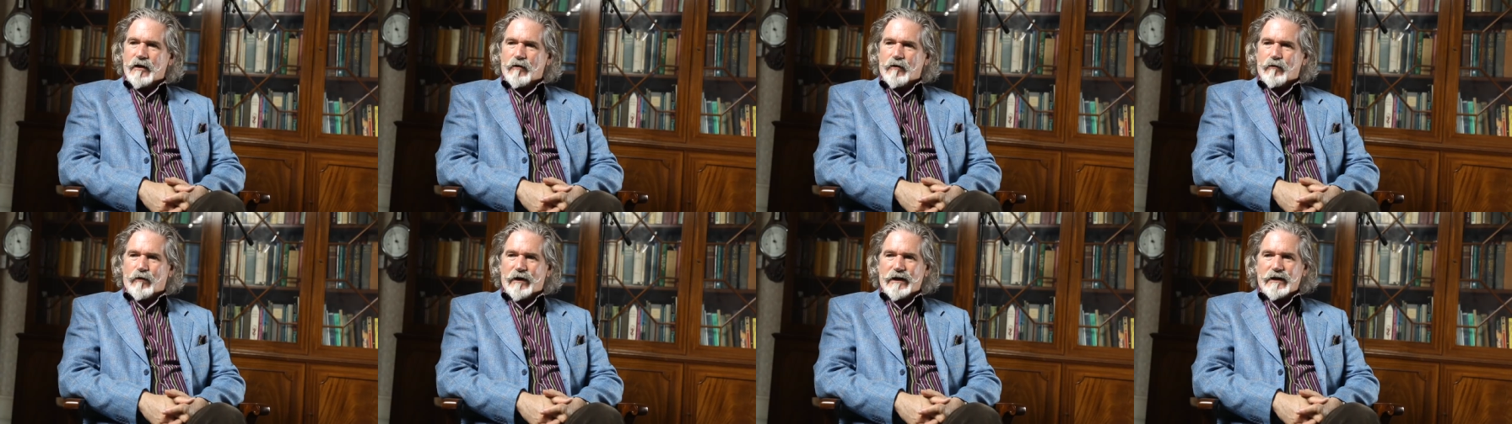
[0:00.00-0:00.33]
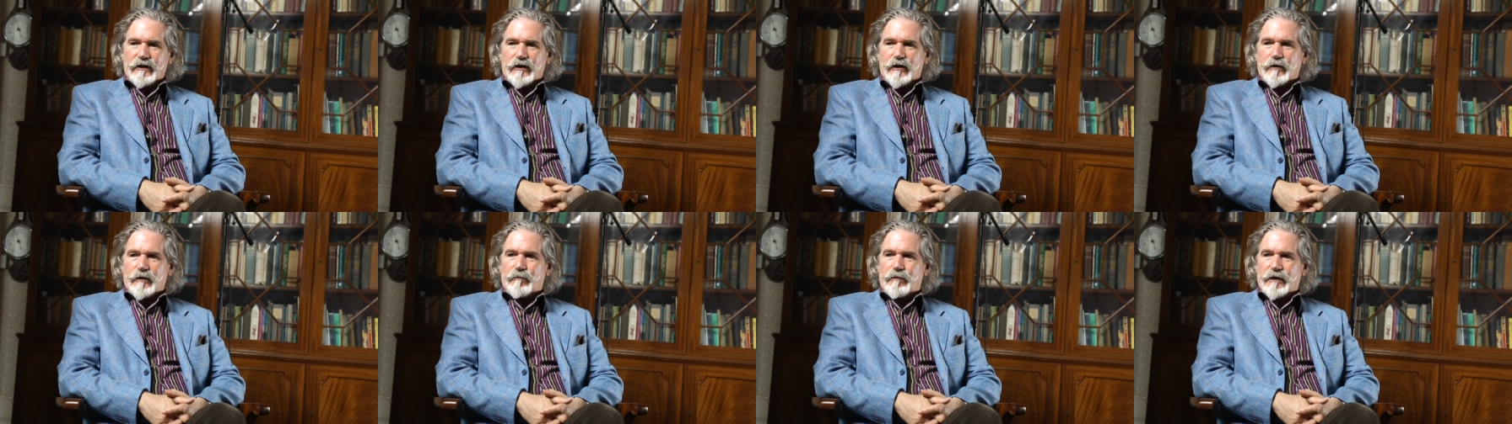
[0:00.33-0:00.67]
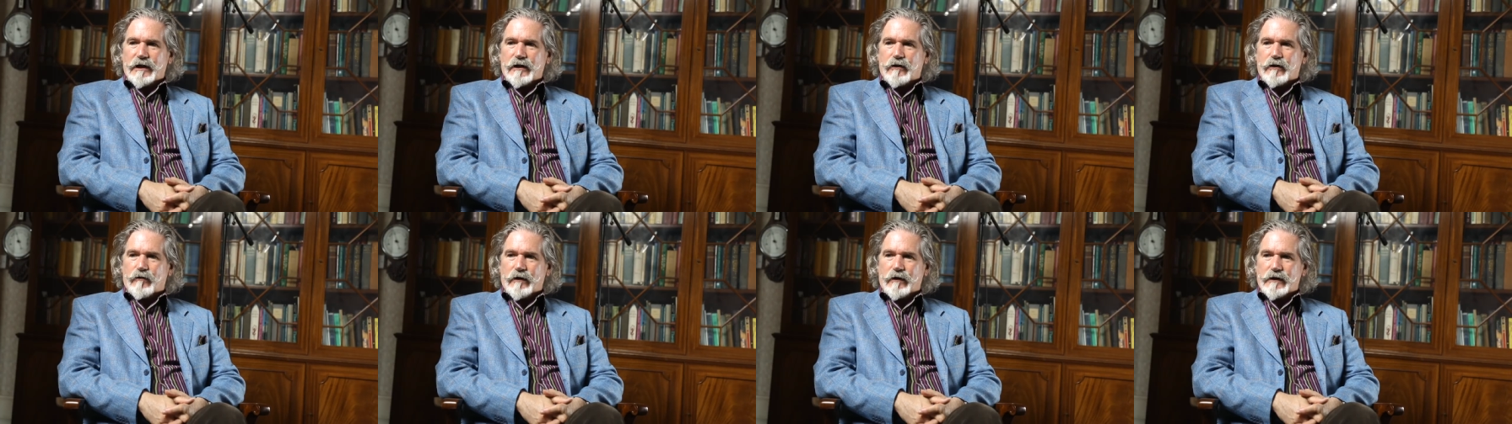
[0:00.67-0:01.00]
One of the
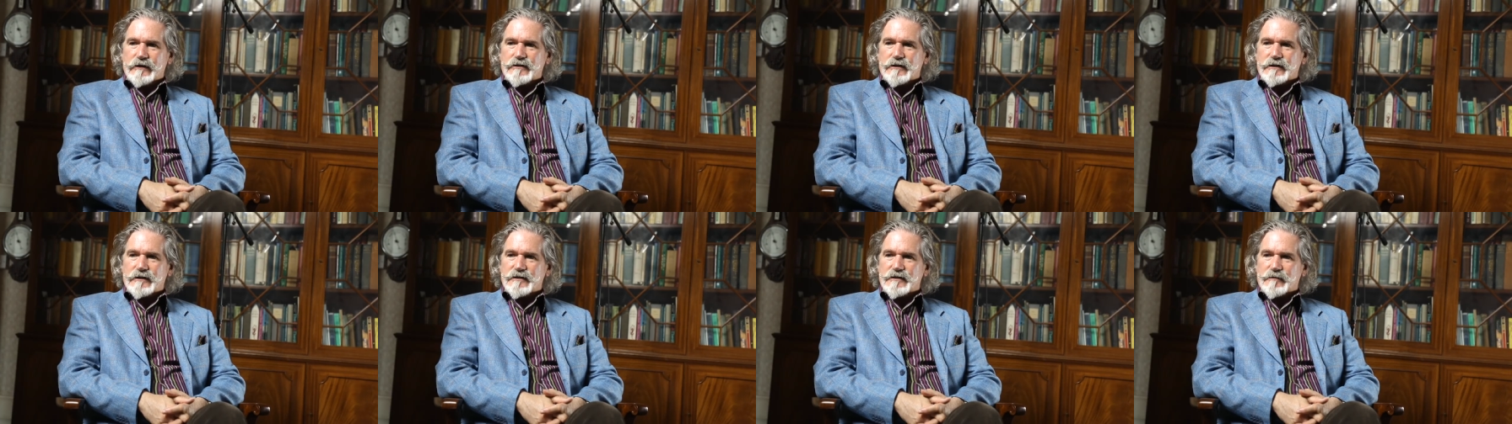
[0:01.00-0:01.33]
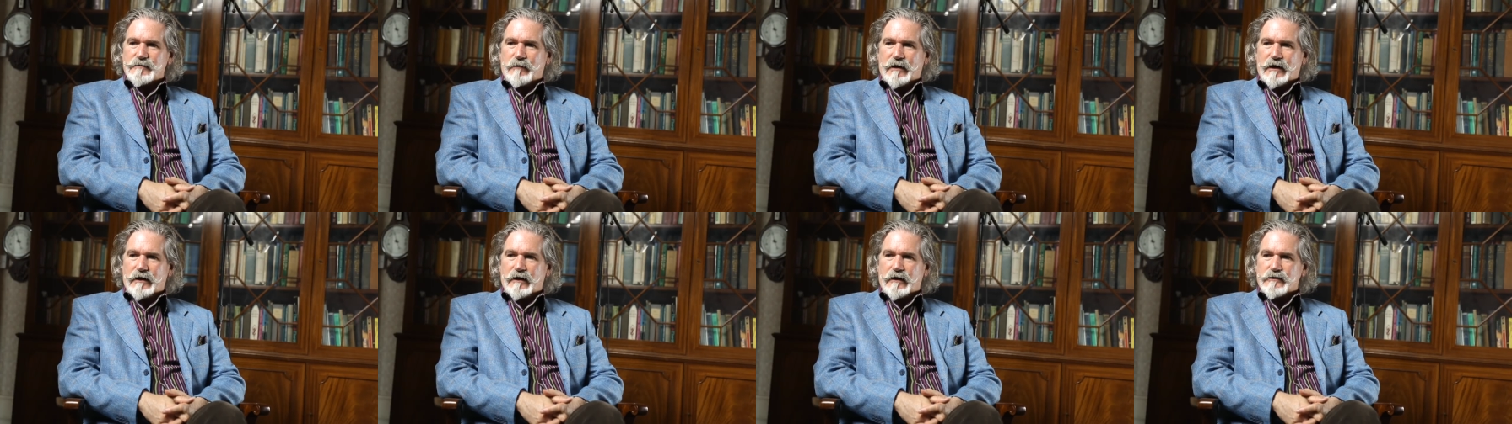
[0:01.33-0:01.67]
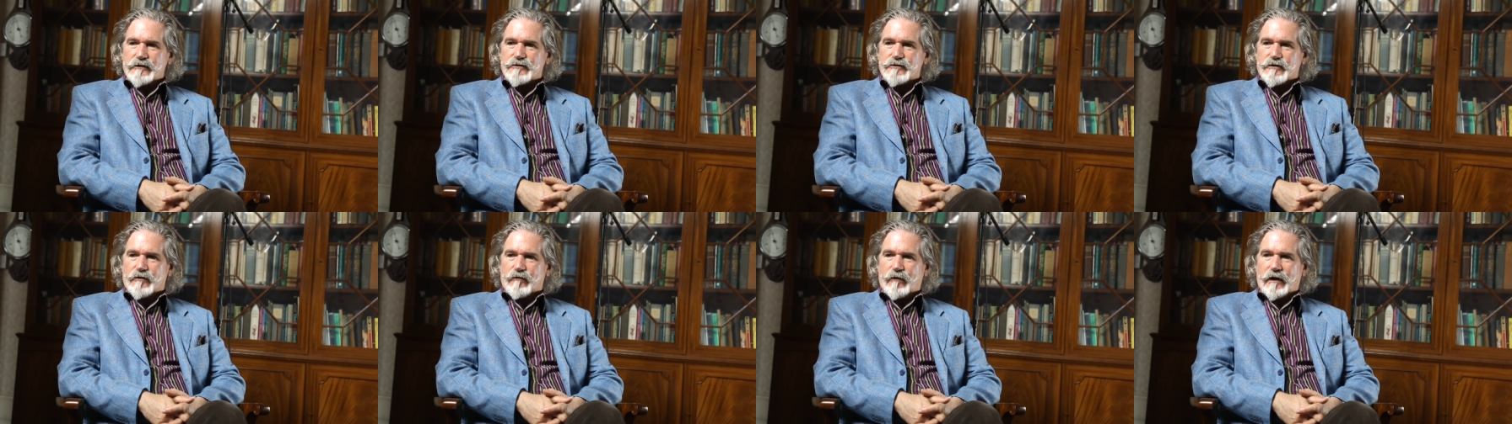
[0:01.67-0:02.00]
big questions about
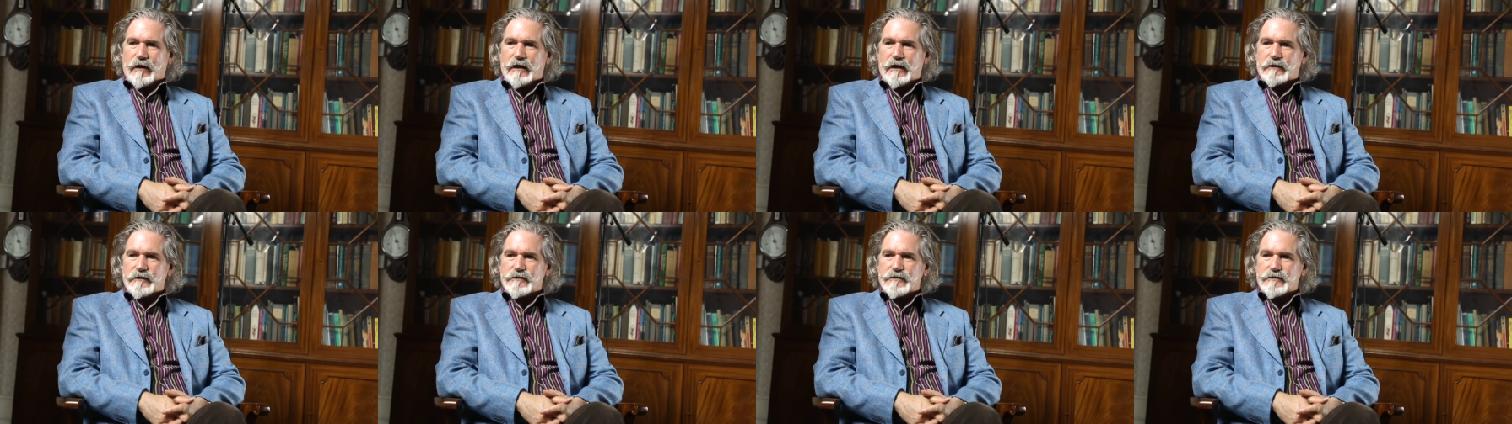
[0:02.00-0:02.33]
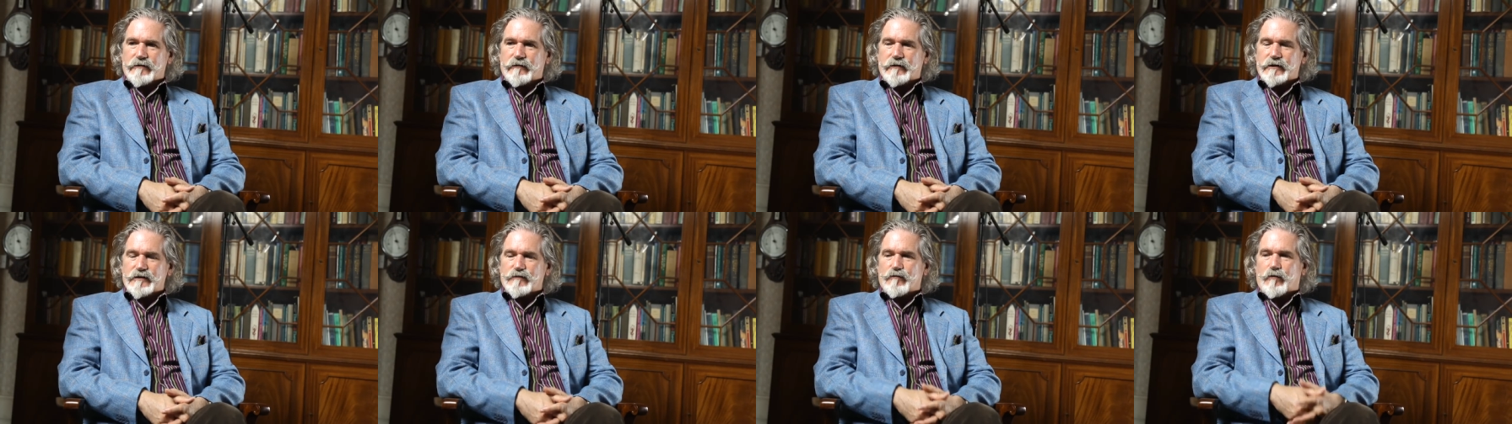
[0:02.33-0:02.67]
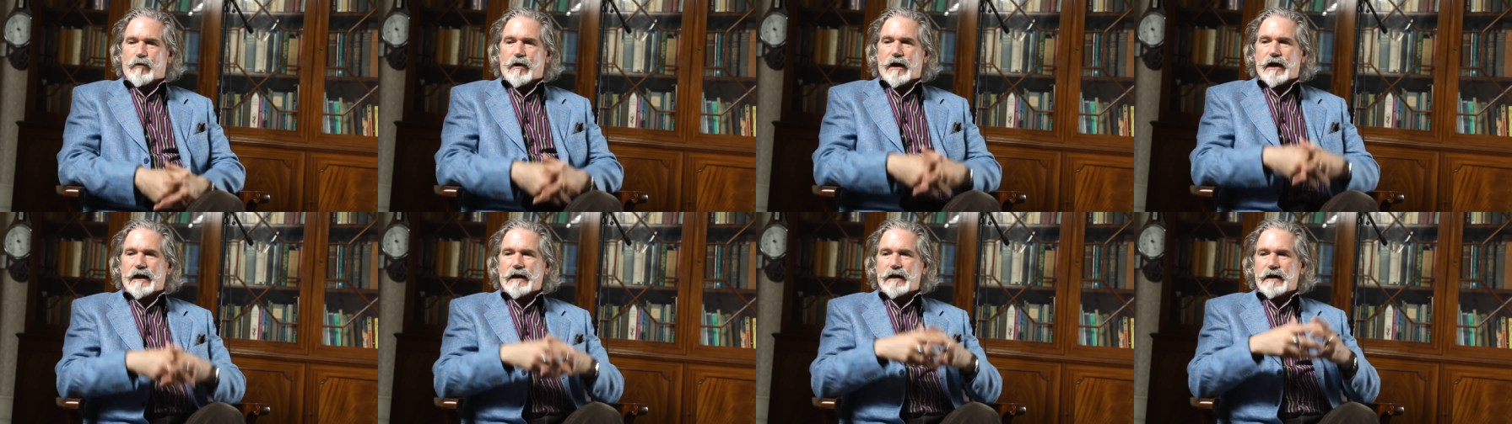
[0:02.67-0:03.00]
Oscar Wilde is always
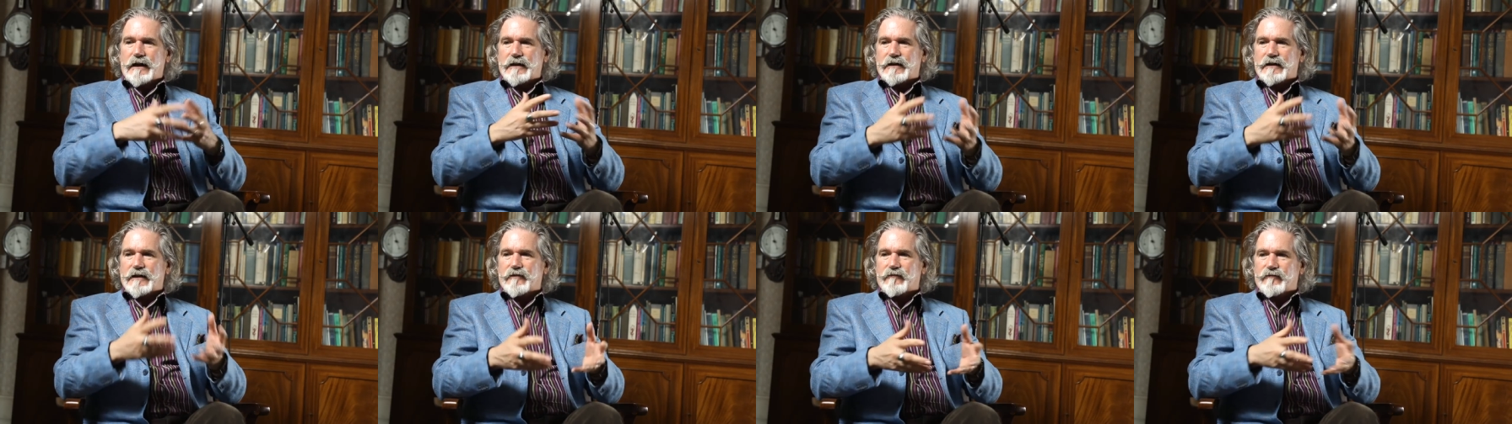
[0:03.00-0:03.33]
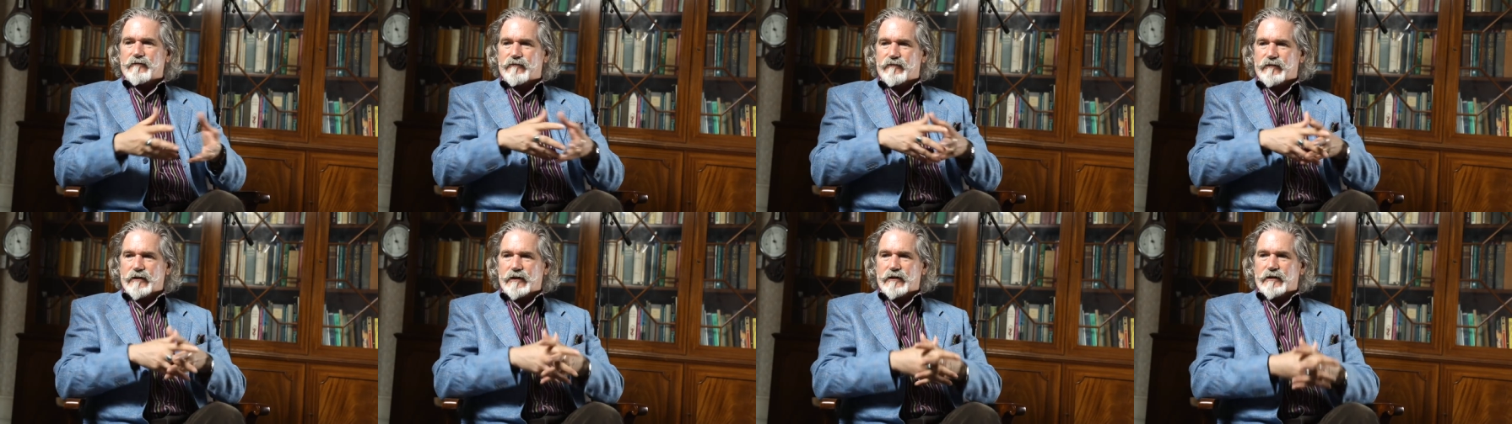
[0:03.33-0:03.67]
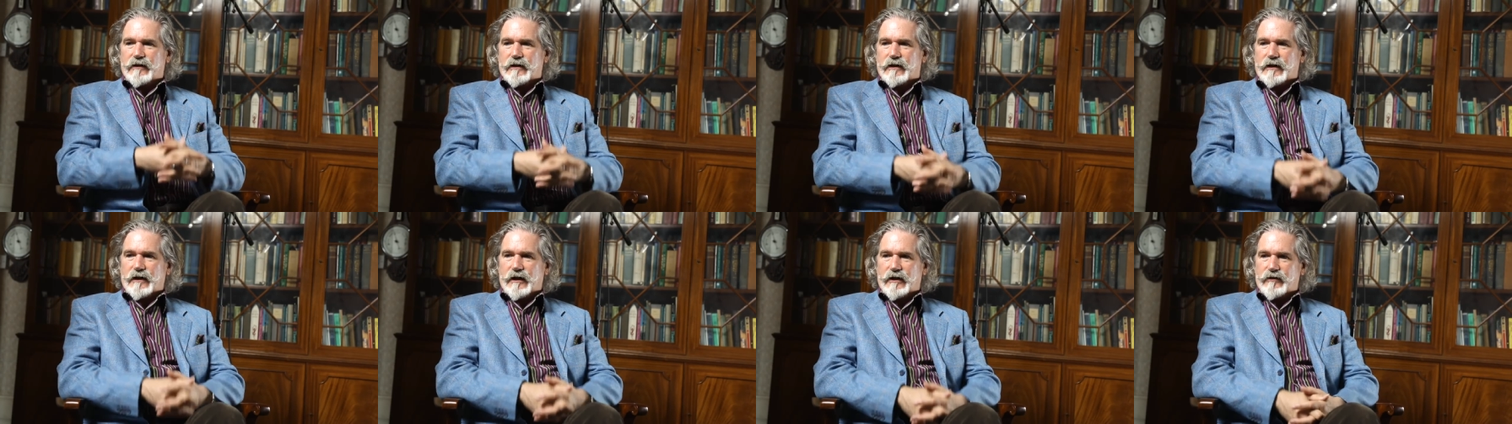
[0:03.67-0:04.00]
why he didn't flee
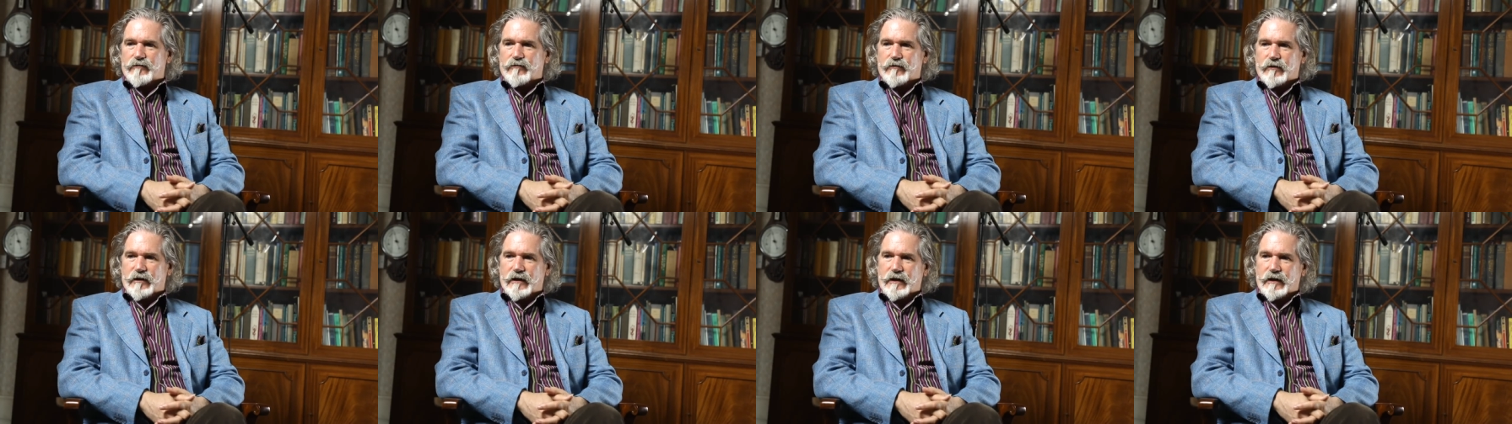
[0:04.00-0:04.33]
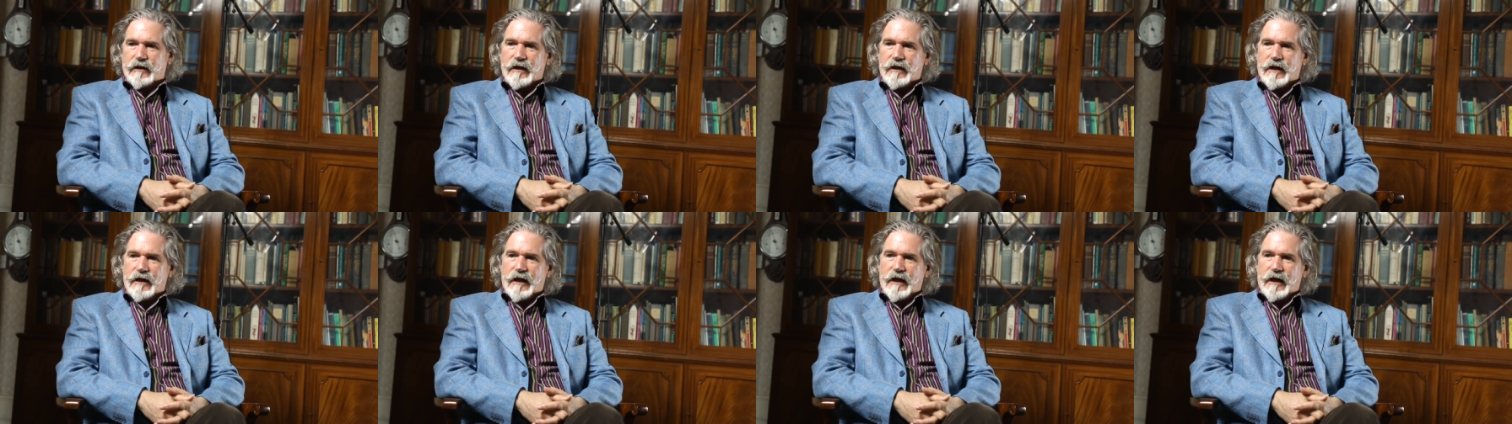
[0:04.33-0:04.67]
the country